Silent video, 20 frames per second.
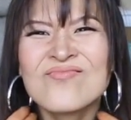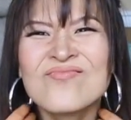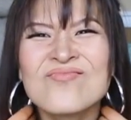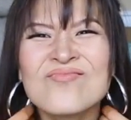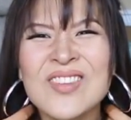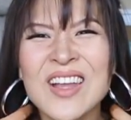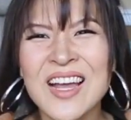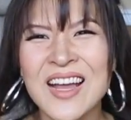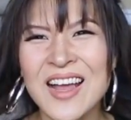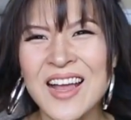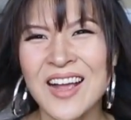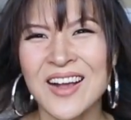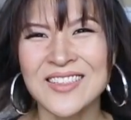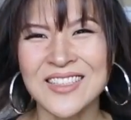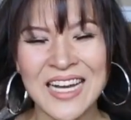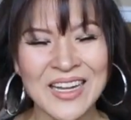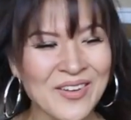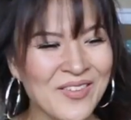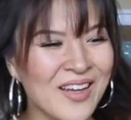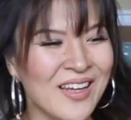because
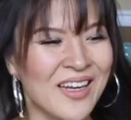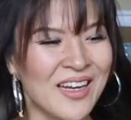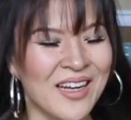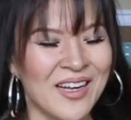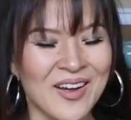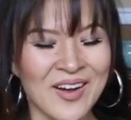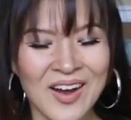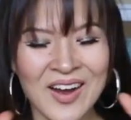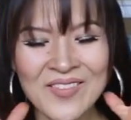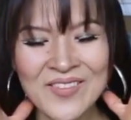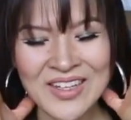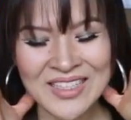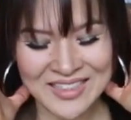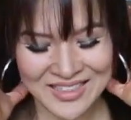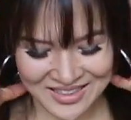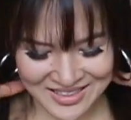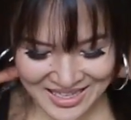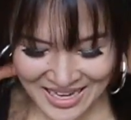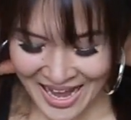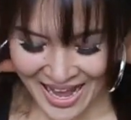I don't get any
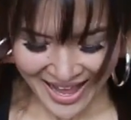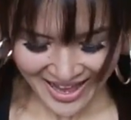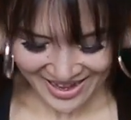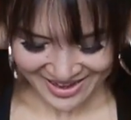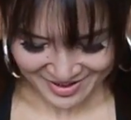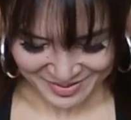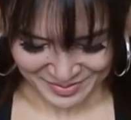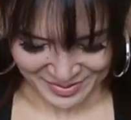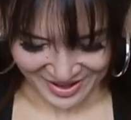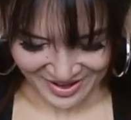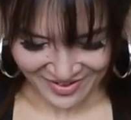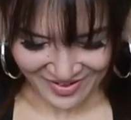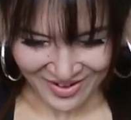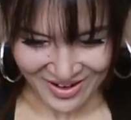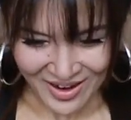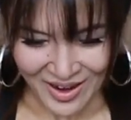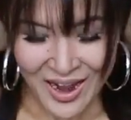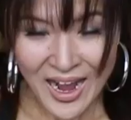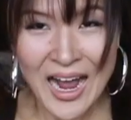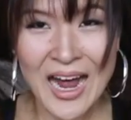comments yet about
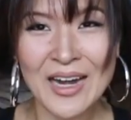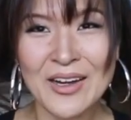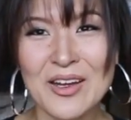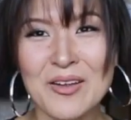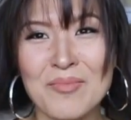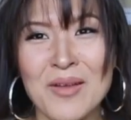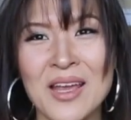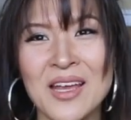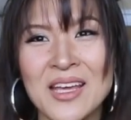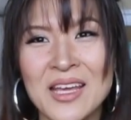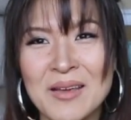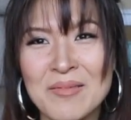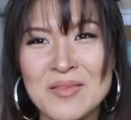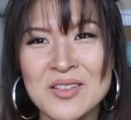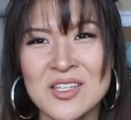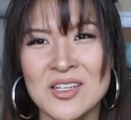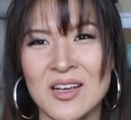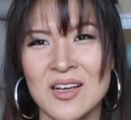how do you make kimchi?